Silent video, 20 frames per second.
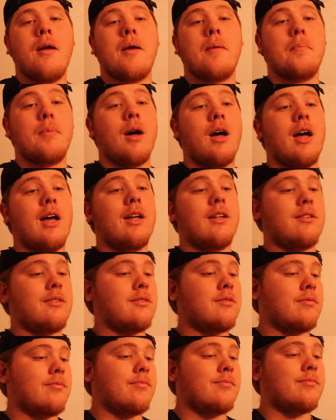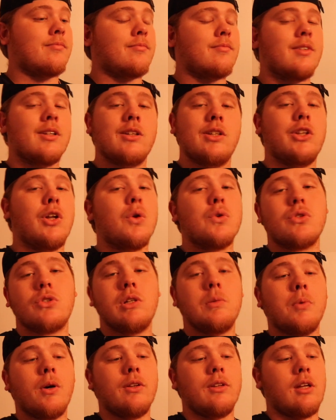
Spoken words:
but don't sleep on